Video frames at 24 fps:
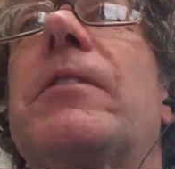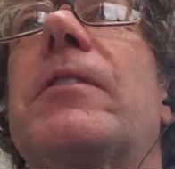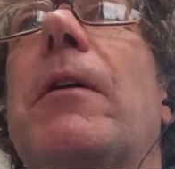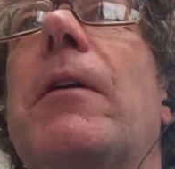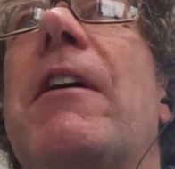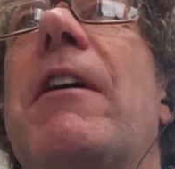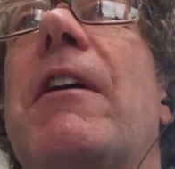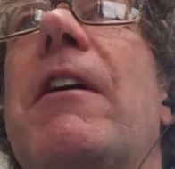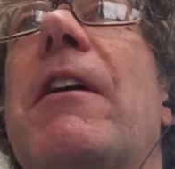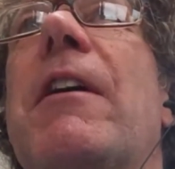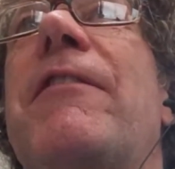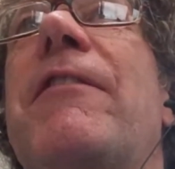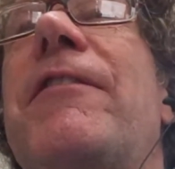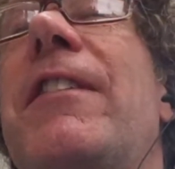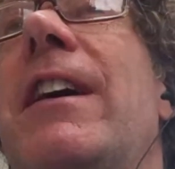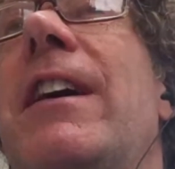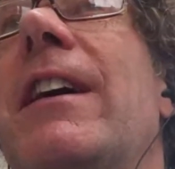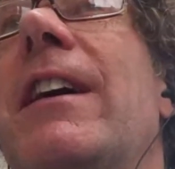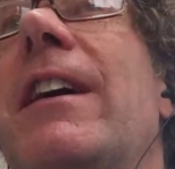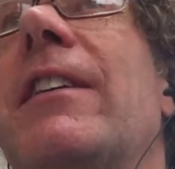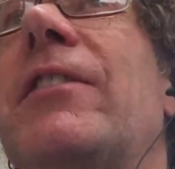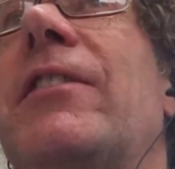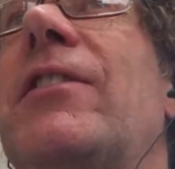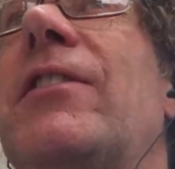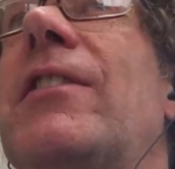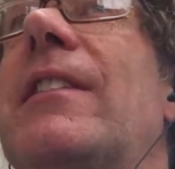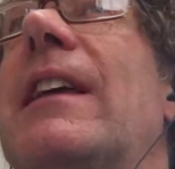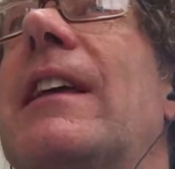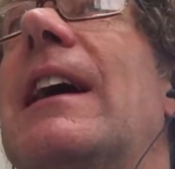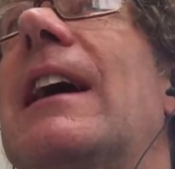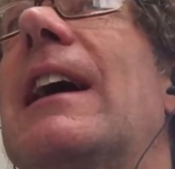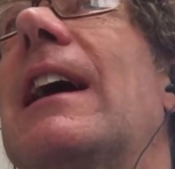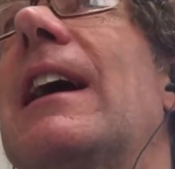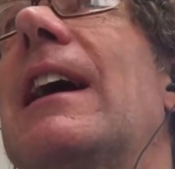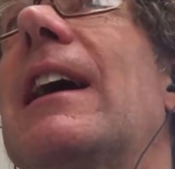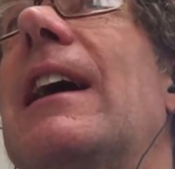So my first
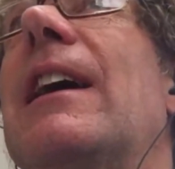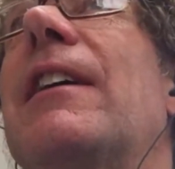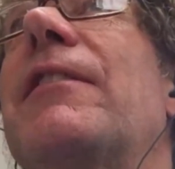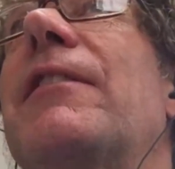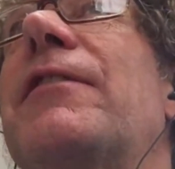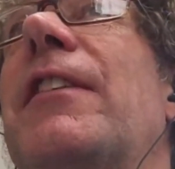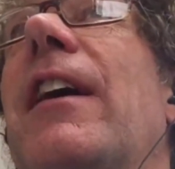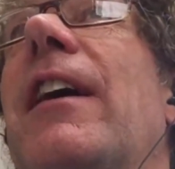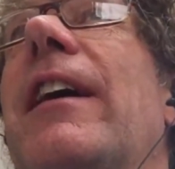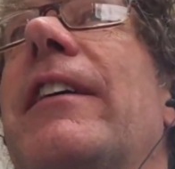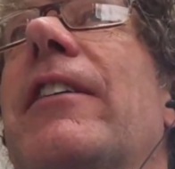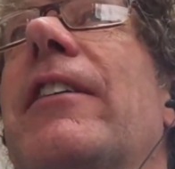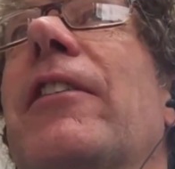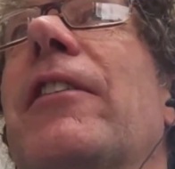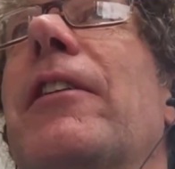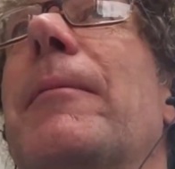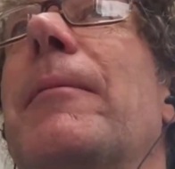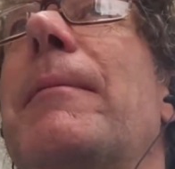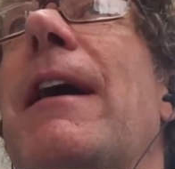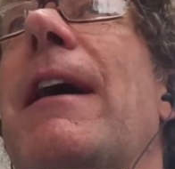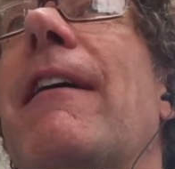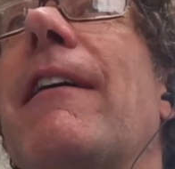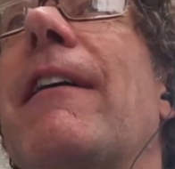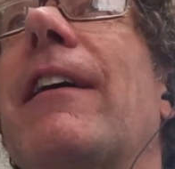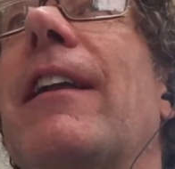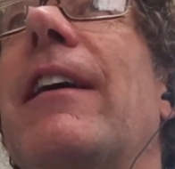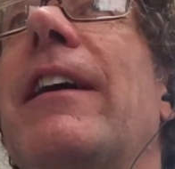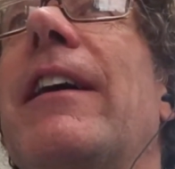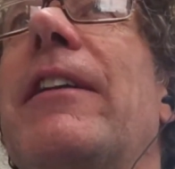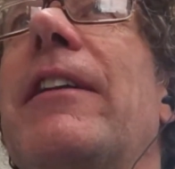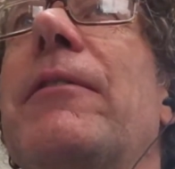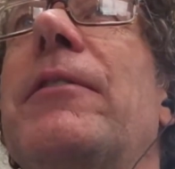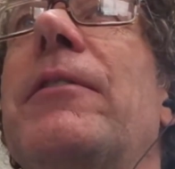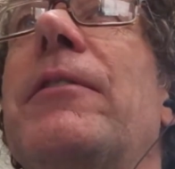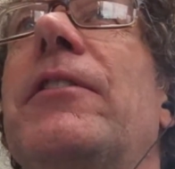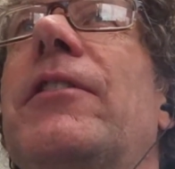flight on a
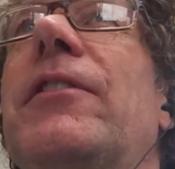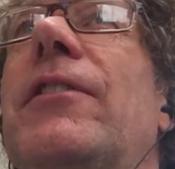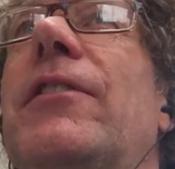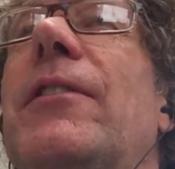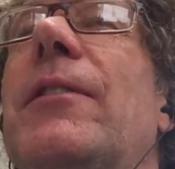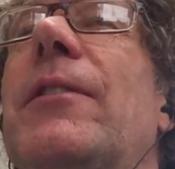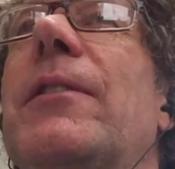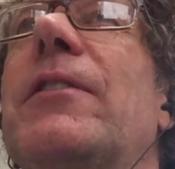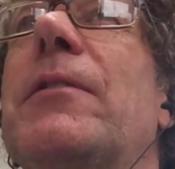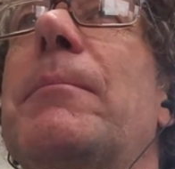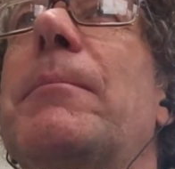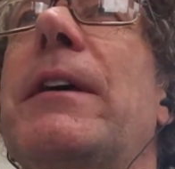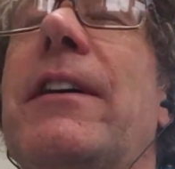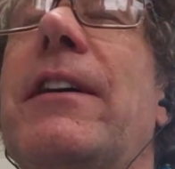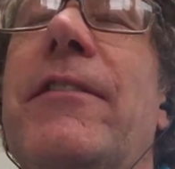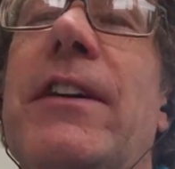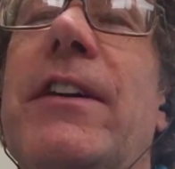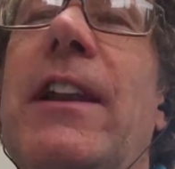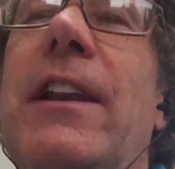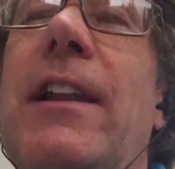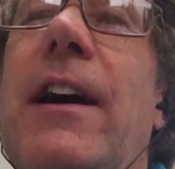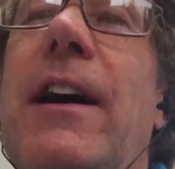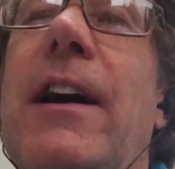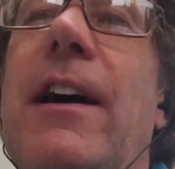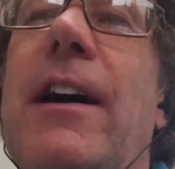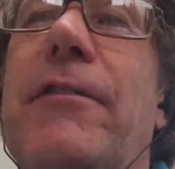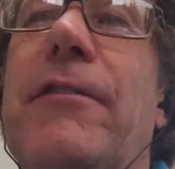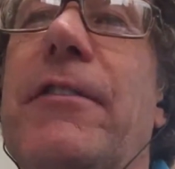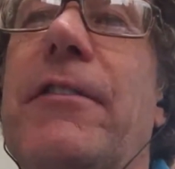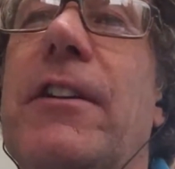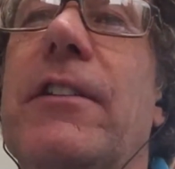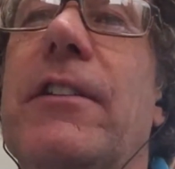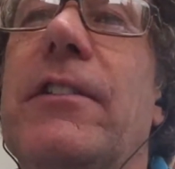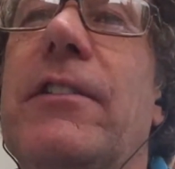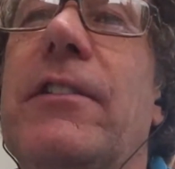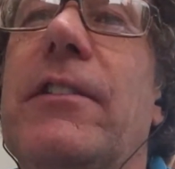paraglider was a bit of a
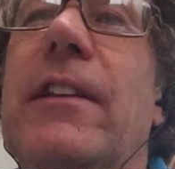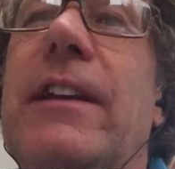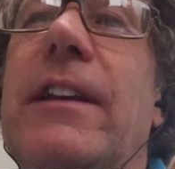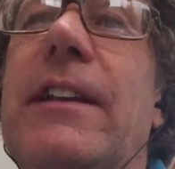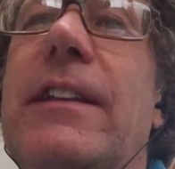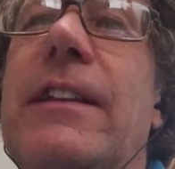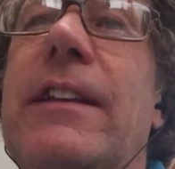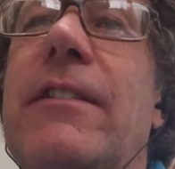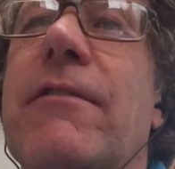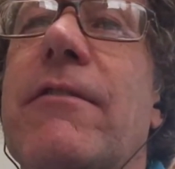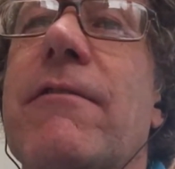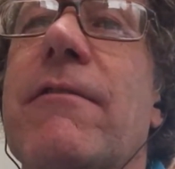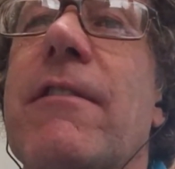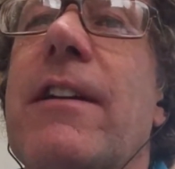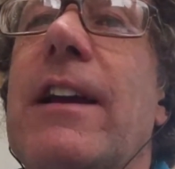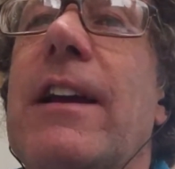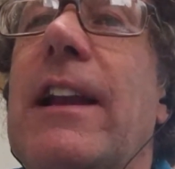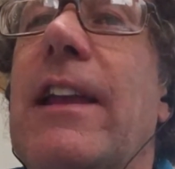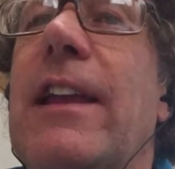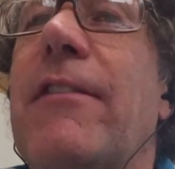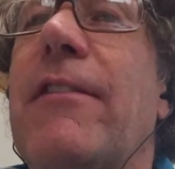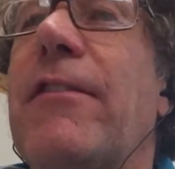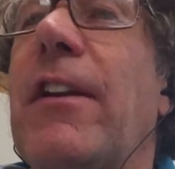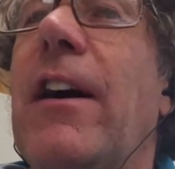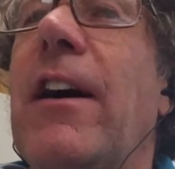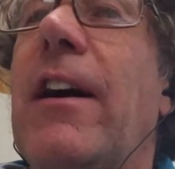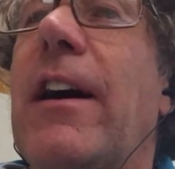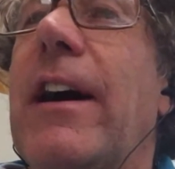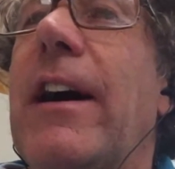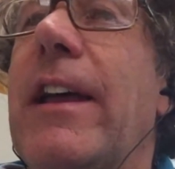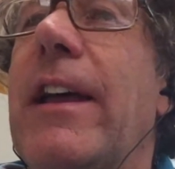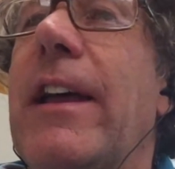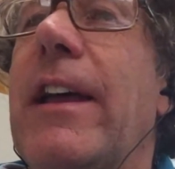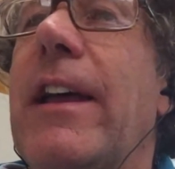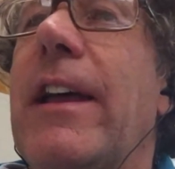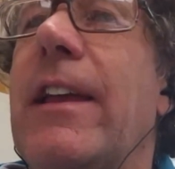laugh, because they didn't really
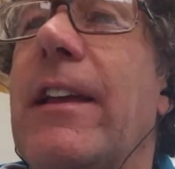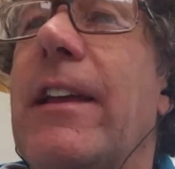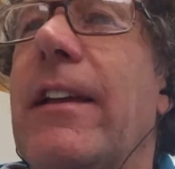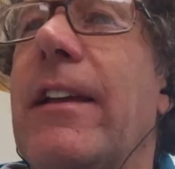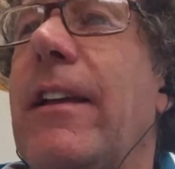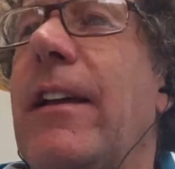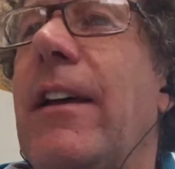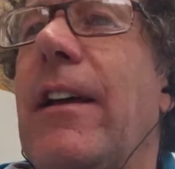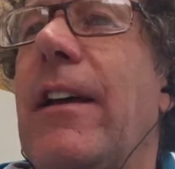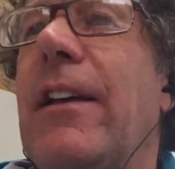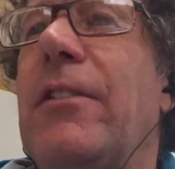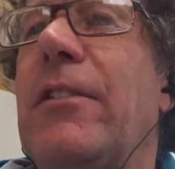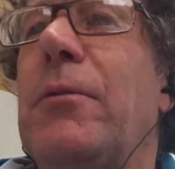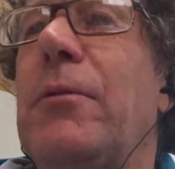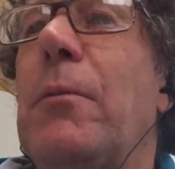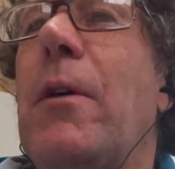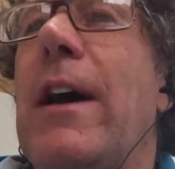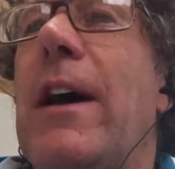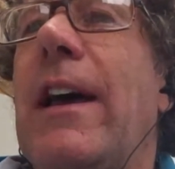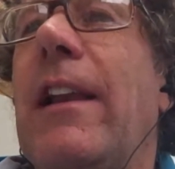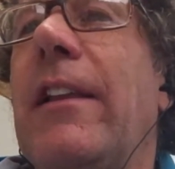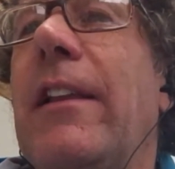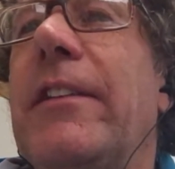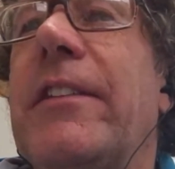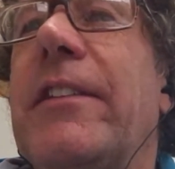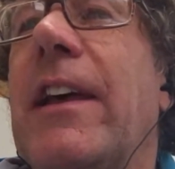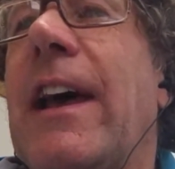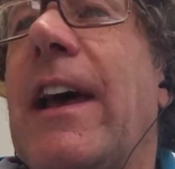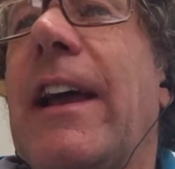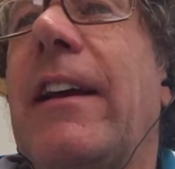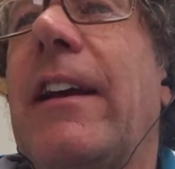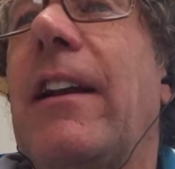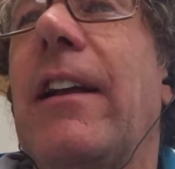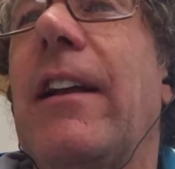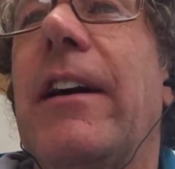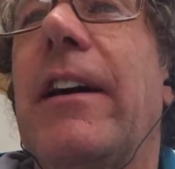fly as well as a
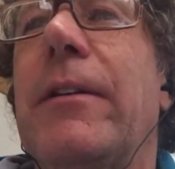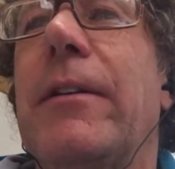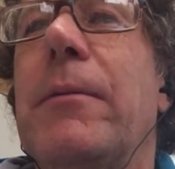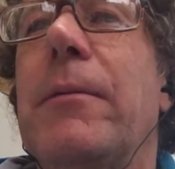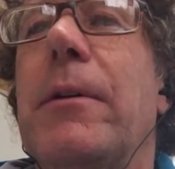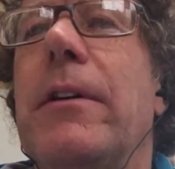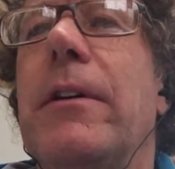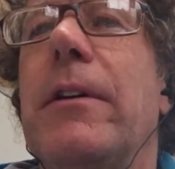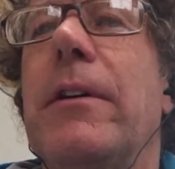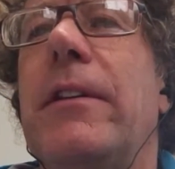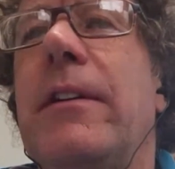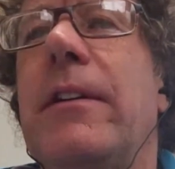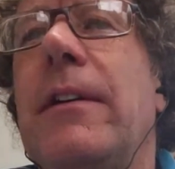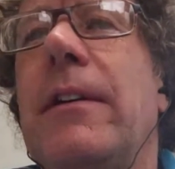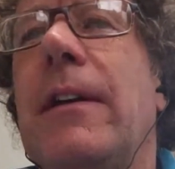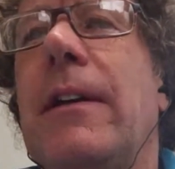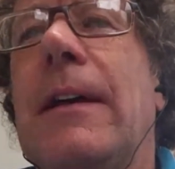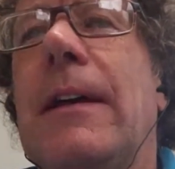hang glider would.